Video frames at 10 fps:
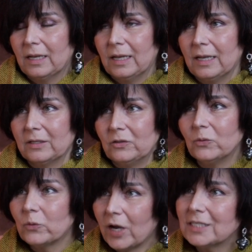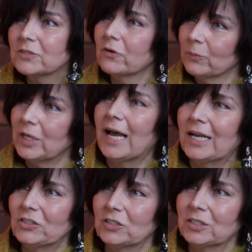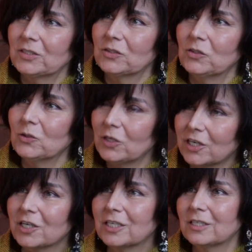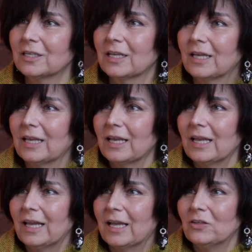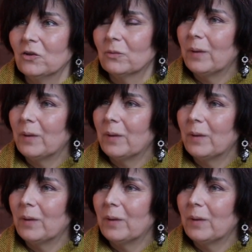And you rise from the ashes, you learn, and you're